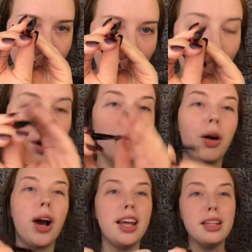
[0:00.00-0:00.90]
I don't know.
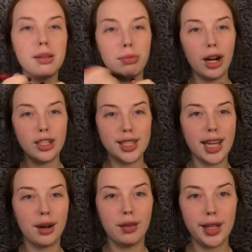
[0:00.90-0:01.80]
Okay, this brush is
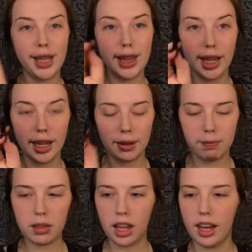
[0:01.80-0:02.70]
like really thick,
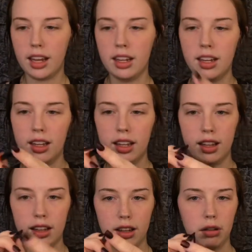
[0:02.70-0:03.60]
like
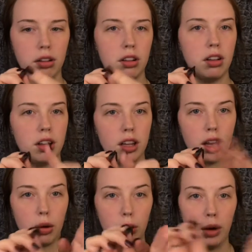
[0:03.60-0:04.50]
the
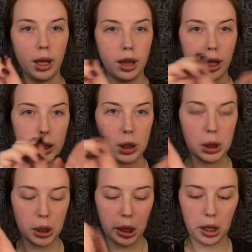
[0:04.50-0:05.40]
width is
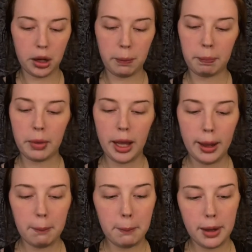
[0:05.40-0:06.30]
thick.
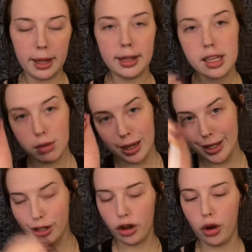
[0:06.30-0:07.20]
And this one
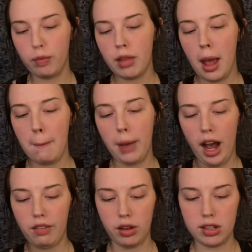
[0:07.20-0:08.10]
is too, but
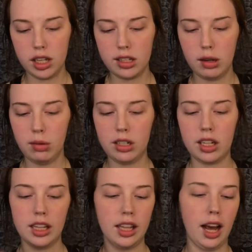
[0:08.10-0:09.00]
I've used it so much,
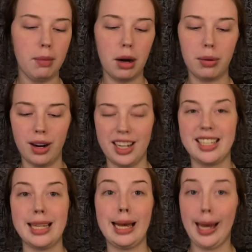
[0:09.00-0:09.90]
like the eyebrow
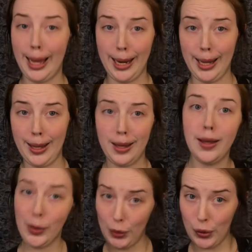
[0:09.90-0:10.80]
product's like in it,
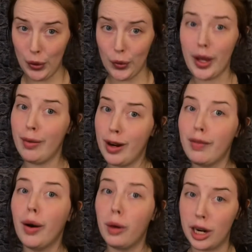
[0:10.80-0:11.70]
you know, even
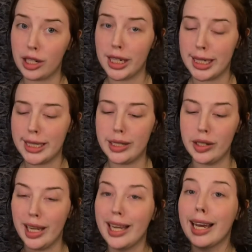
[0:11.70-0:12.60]
if I wash it, it's
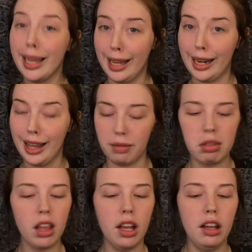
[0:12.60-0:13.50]
still like in it.
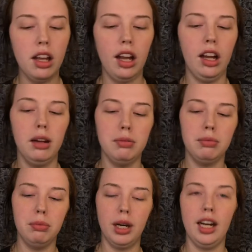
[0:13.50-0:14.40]

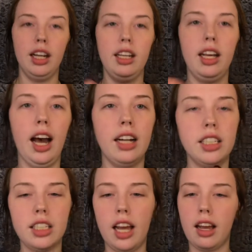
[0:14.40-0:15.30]
But I
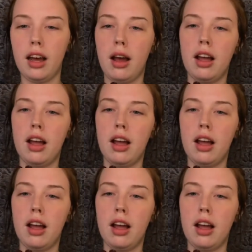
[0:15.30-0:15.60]
just like